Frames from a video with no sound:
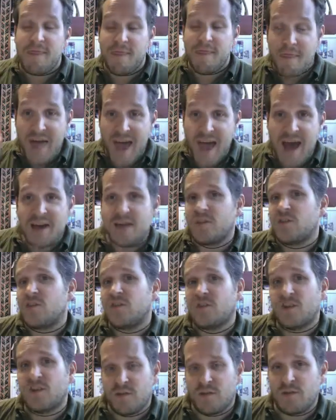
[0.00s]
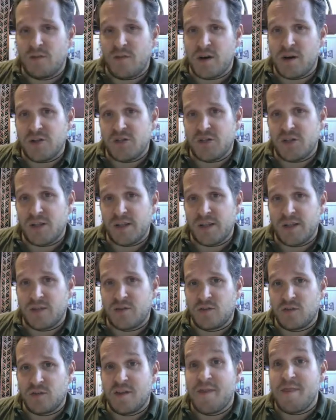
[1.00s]
that, says the
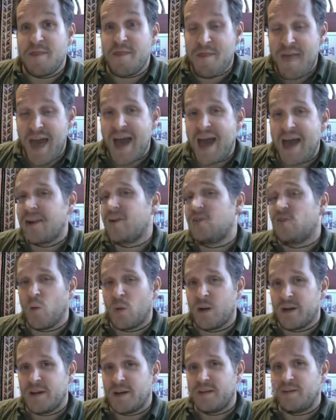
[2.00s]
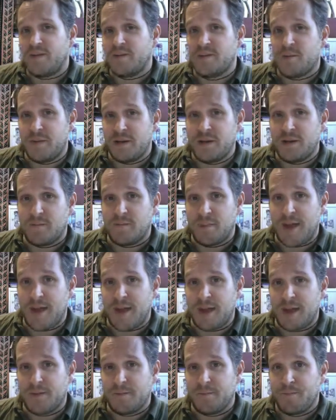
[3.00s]
functionalist, that is what it is to be in
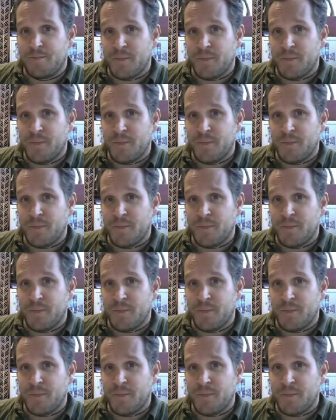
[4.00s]
pain.